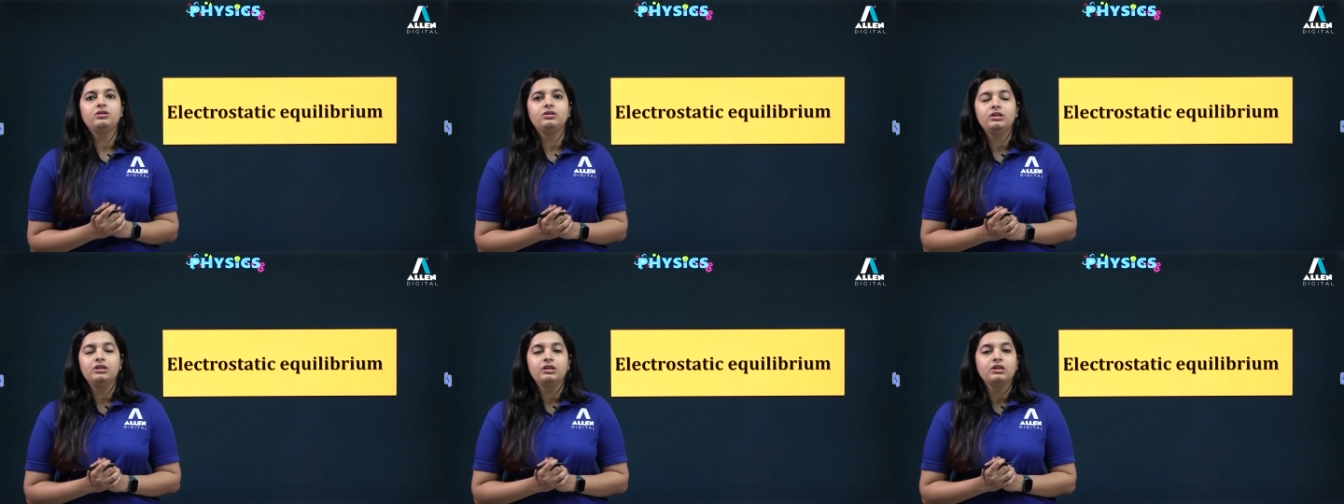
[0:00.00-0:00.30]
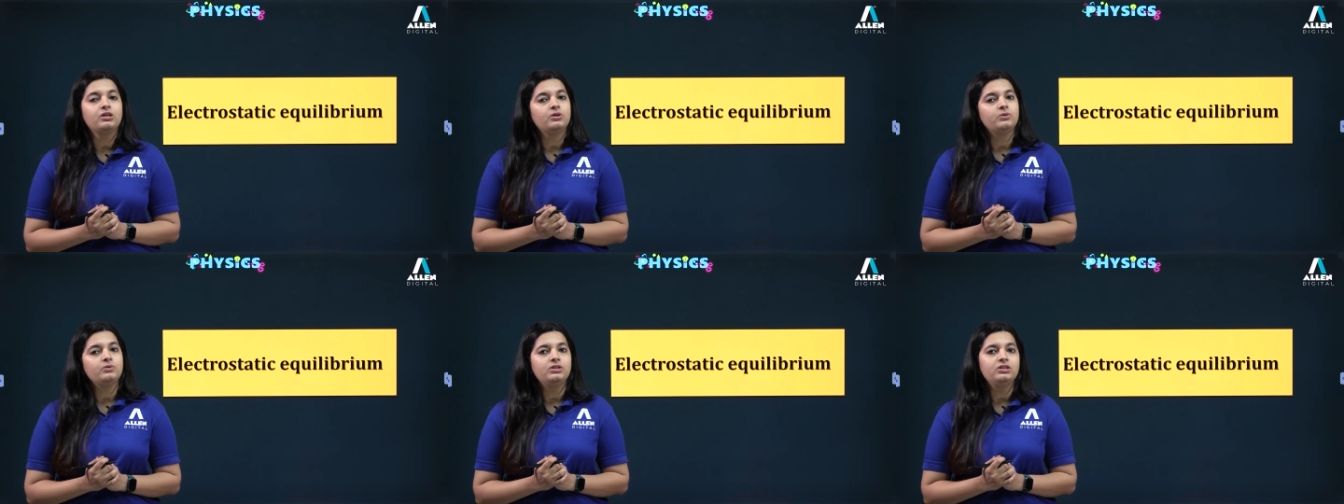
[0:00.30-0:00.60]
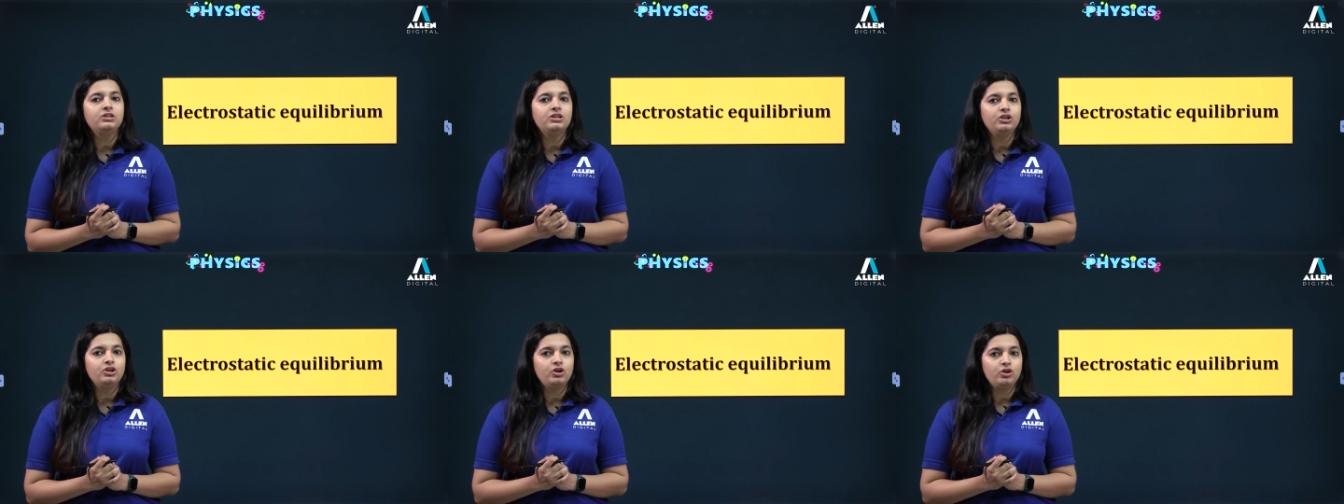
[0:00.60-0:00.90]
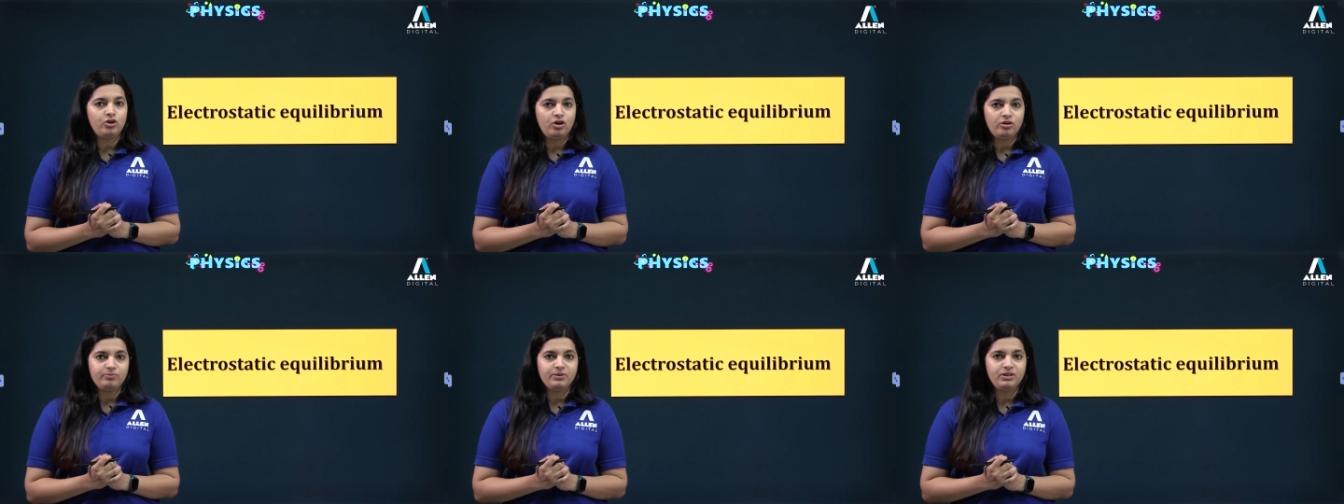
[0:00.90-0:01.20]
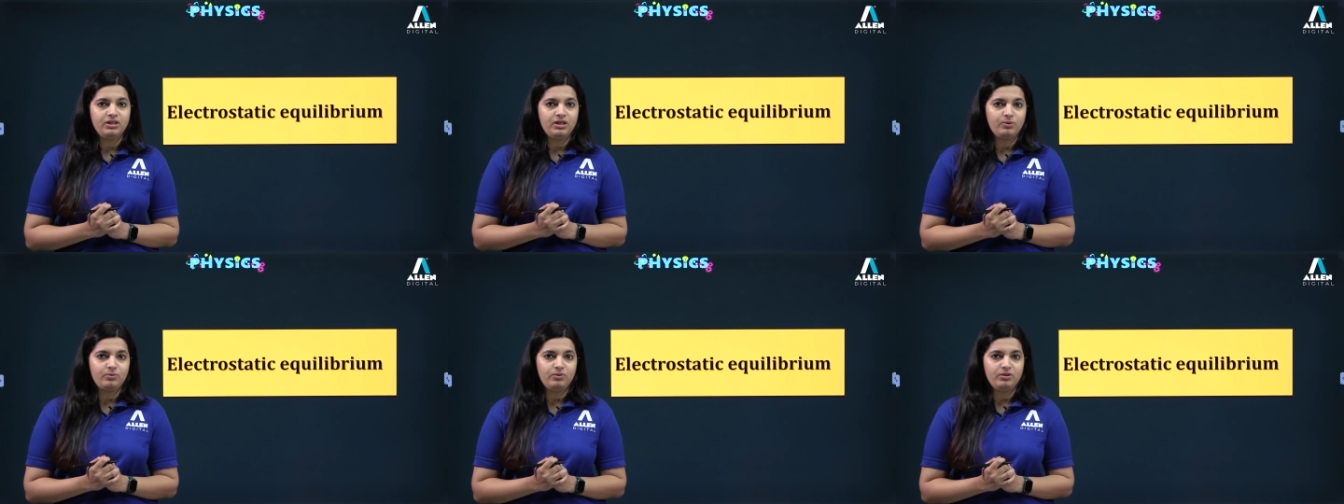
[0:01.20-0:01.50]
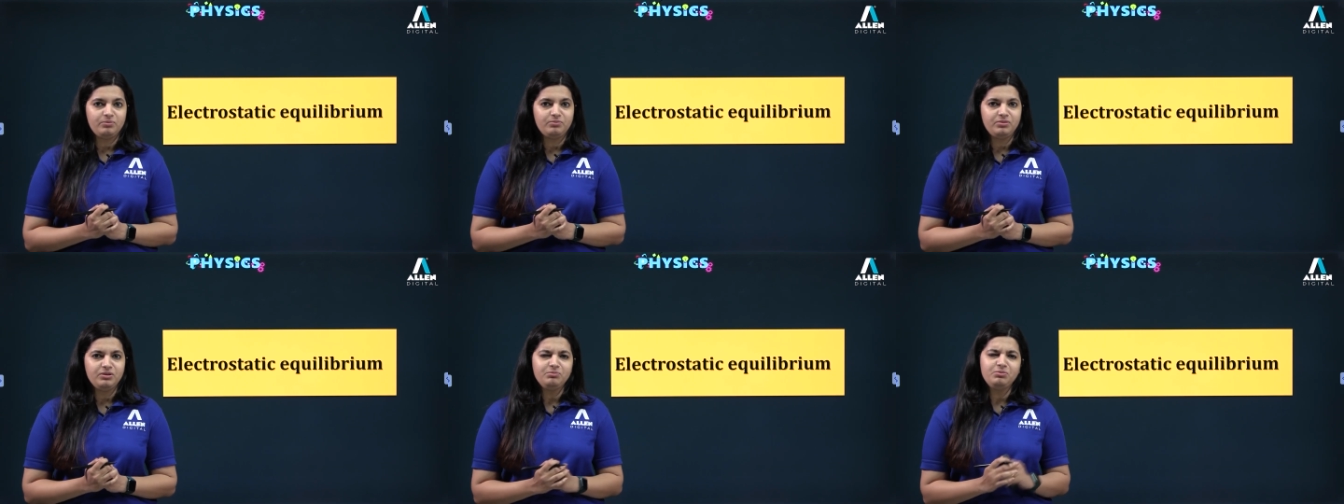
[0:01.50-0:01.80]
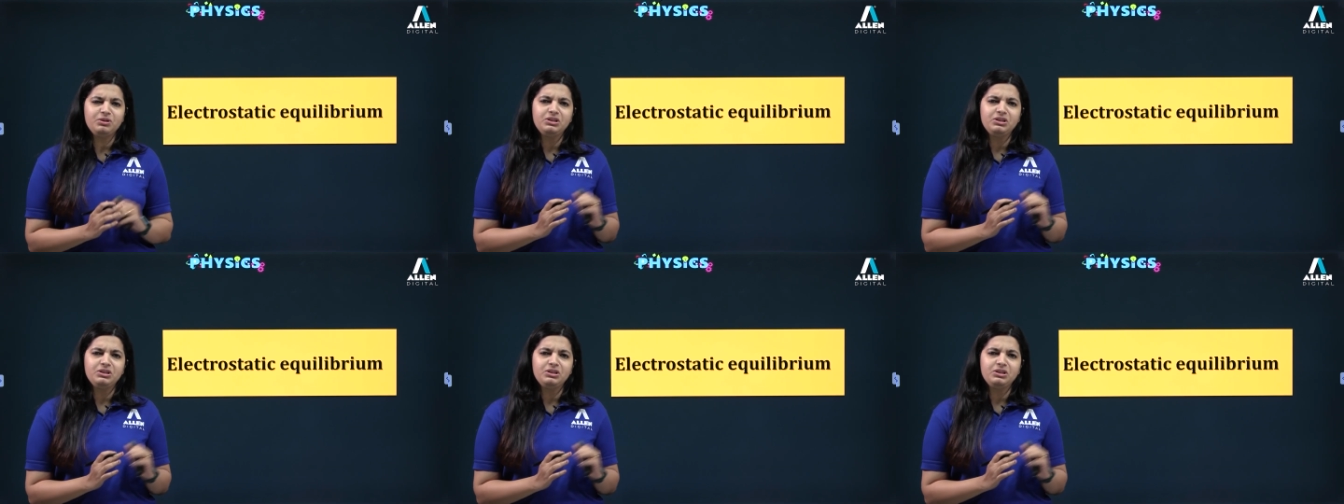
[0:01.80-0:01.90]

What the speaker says: included in your normal equilibrium,